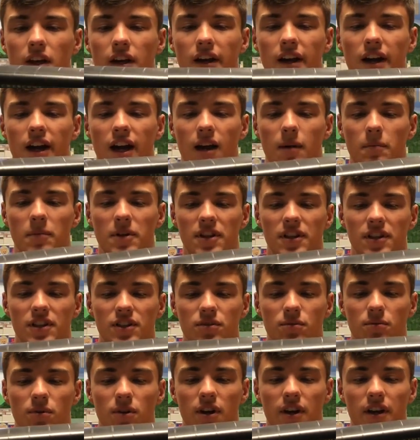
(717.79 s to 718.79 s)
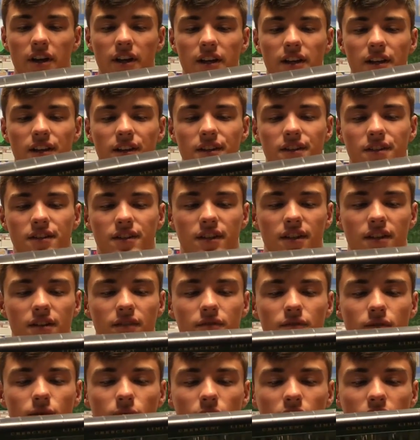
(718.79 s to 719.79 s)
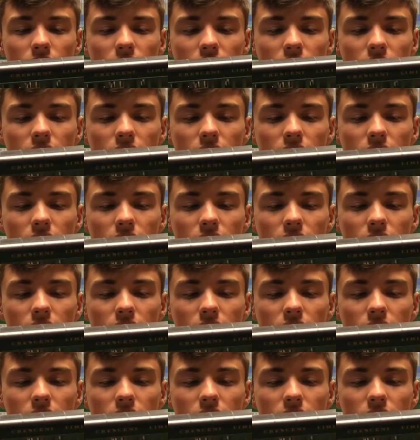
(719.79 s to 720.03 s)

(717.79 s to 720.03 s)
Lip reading: And this one is for the